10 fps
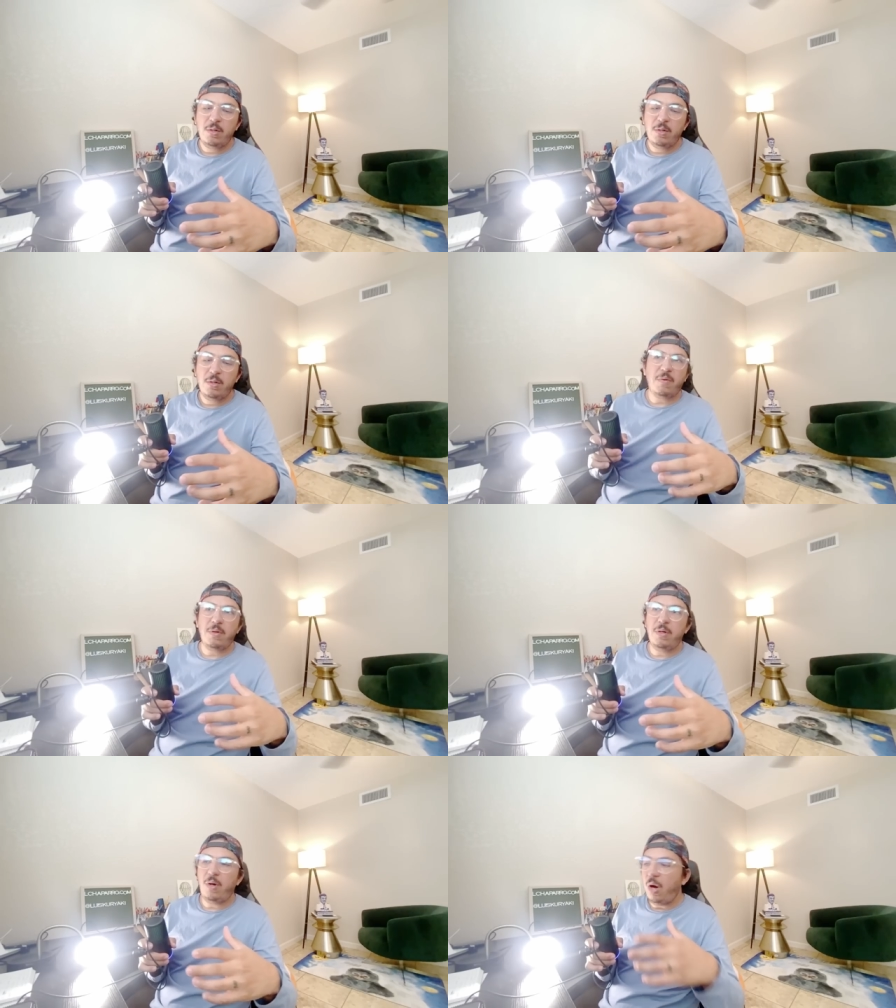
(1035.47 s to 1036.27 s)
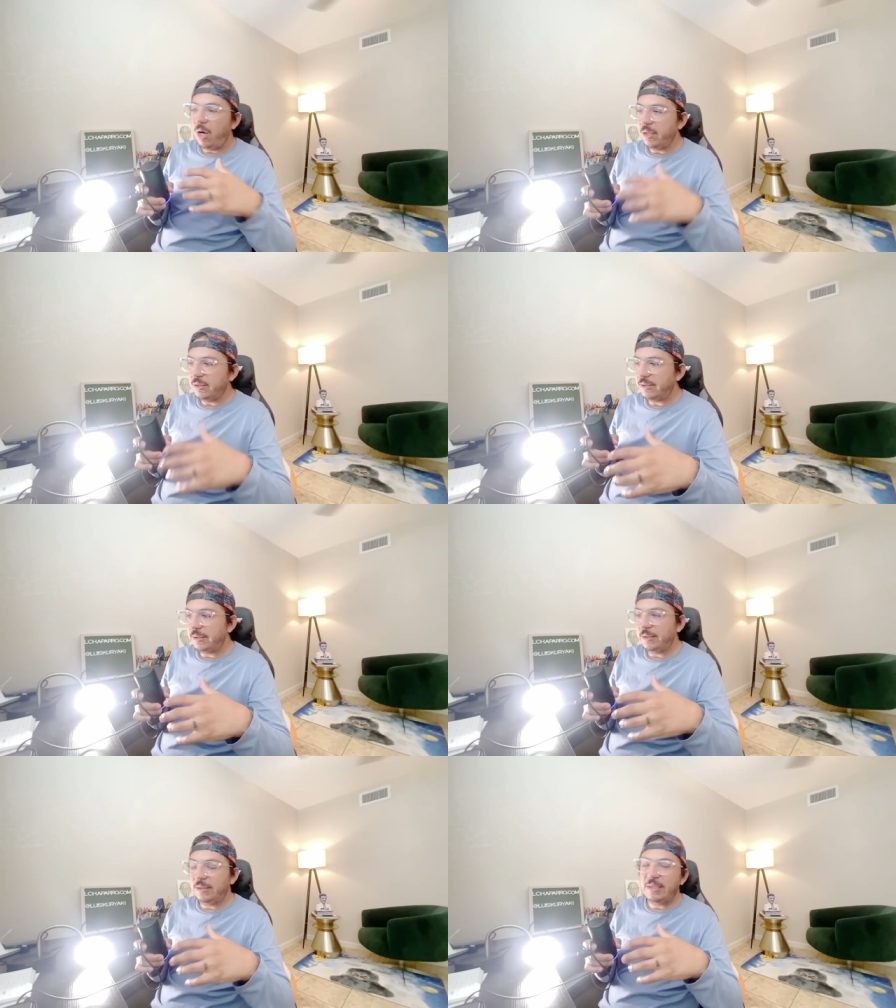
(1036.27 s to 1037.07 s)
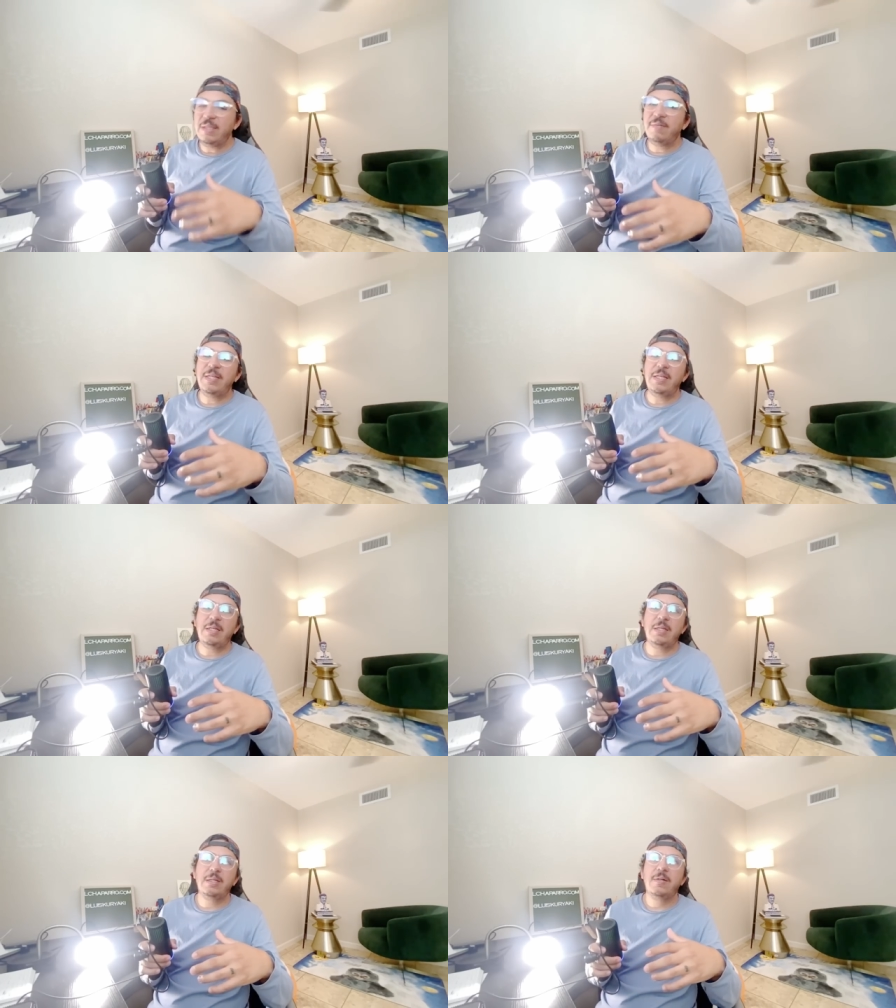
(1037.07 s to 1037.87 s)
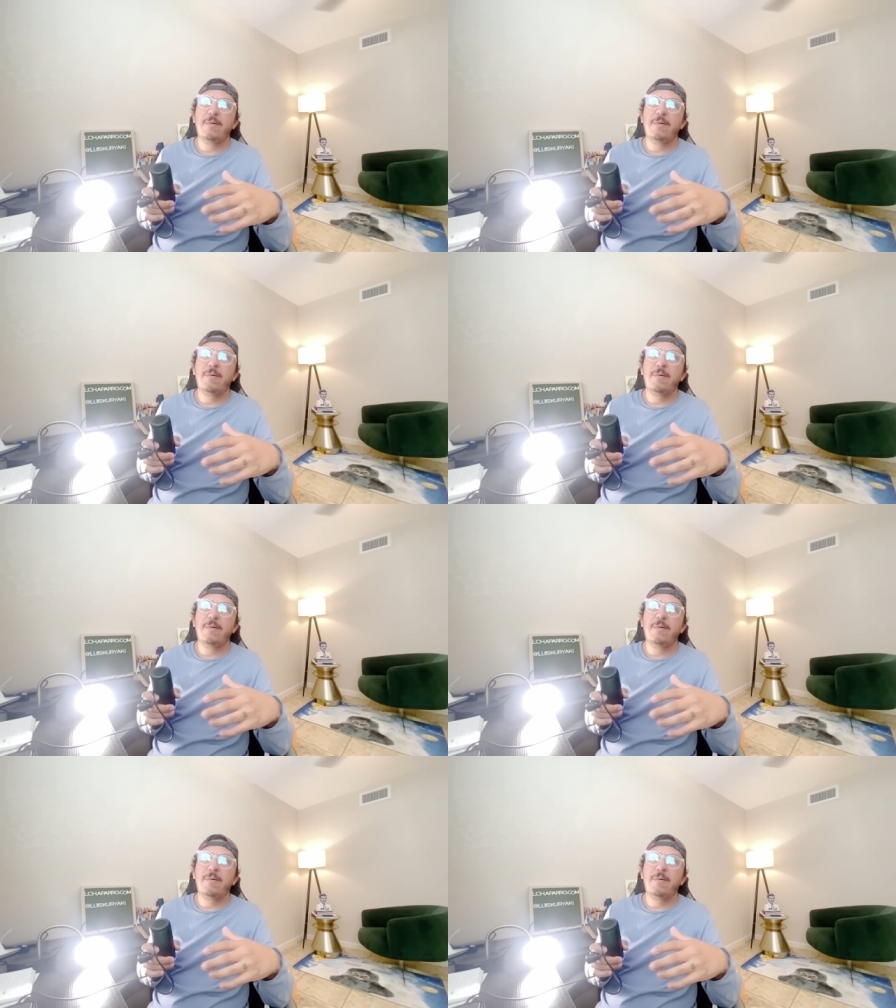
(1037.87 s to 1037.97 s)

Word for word: for us, living